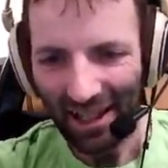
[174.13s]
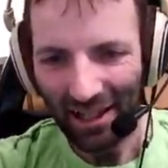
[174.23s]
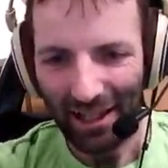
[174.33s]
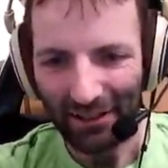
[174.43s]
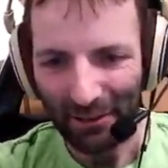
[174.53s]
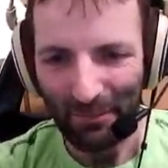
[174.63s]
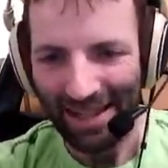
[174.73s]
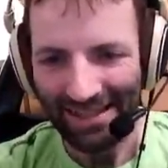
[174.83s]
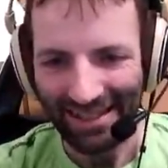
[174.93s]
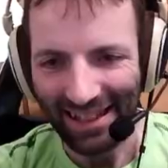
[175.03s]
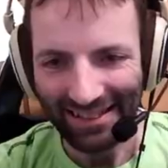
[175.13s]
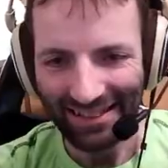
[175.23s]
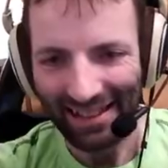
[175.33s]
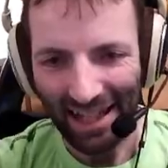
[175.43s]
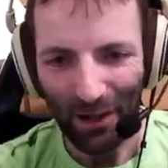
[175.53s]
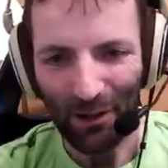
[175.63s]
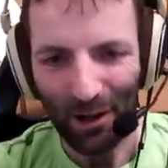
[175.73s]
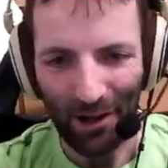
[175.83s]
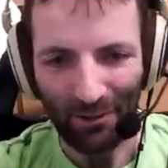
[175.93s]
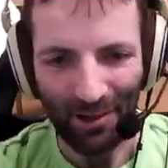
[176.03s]
as amazing as the Lego
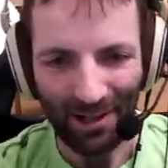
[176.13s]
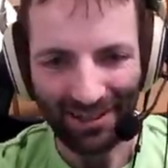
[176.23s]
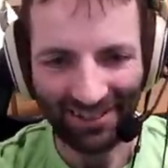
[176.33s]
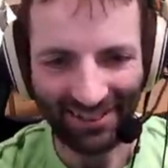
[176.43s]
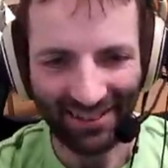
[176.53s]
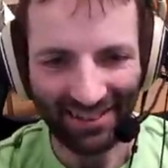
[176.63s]
car was.